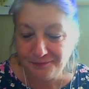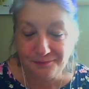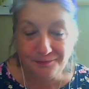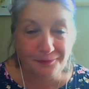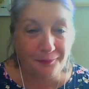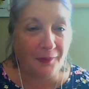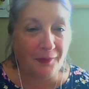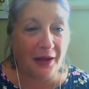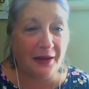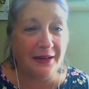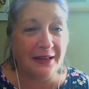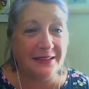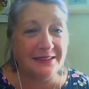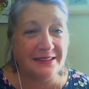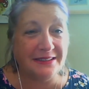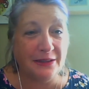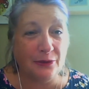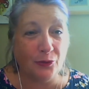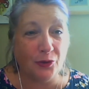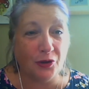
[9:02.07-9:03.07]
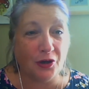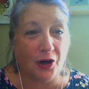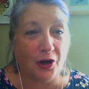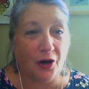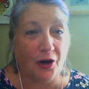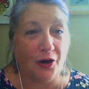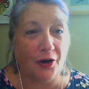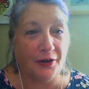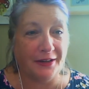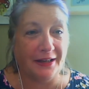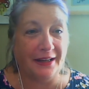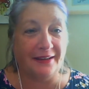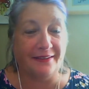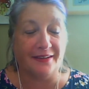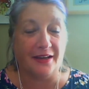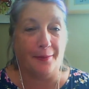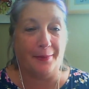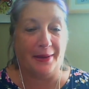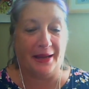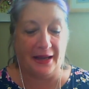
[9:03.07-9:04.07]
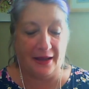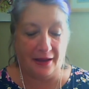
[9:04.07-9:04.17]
And let's see what card is coming